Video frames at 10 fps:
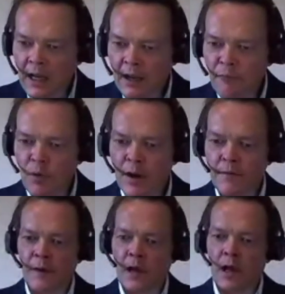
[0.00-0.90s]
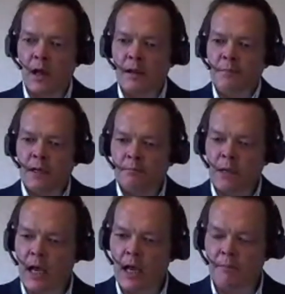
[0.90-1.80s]
I have one for Jaime.
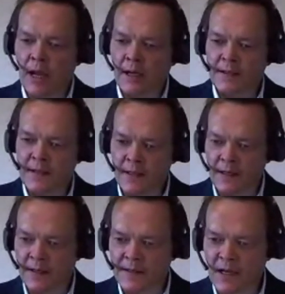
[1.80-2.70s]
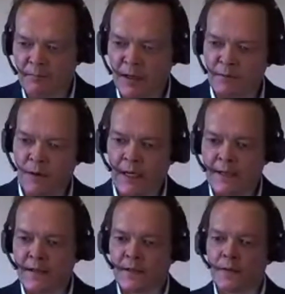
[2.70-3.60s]
I see that has come in
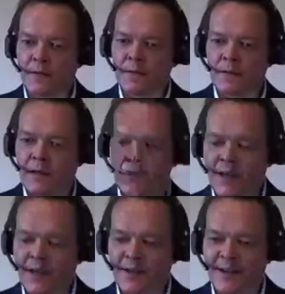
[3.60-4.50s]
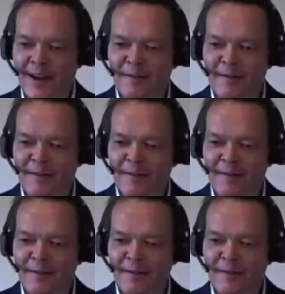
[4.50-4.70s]
related to education.